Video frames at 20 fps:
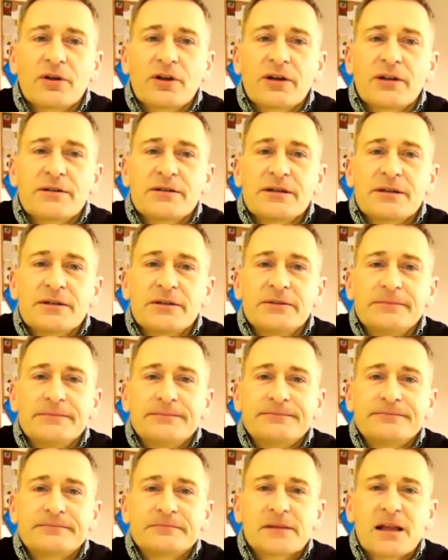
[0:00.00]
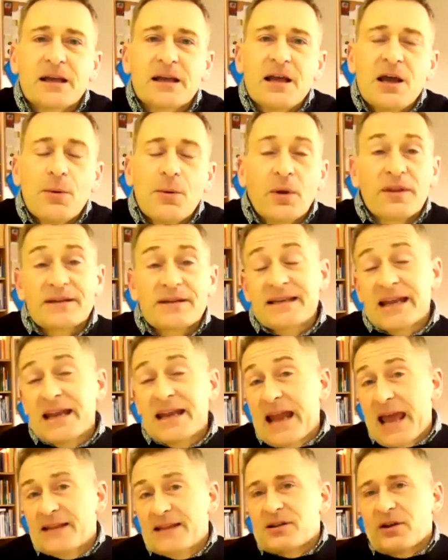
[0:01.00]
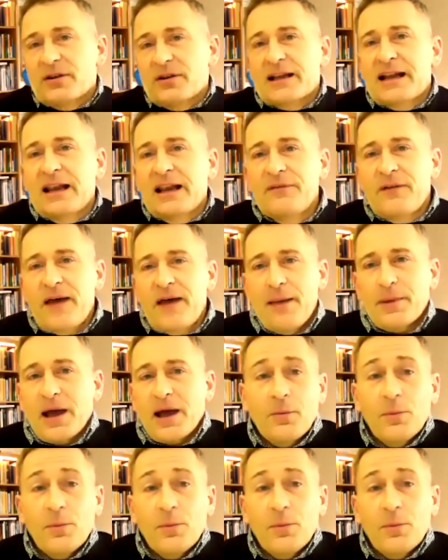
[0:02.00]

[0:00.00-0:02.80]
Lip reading: can do. Well, the scene ends on a cliffhanger.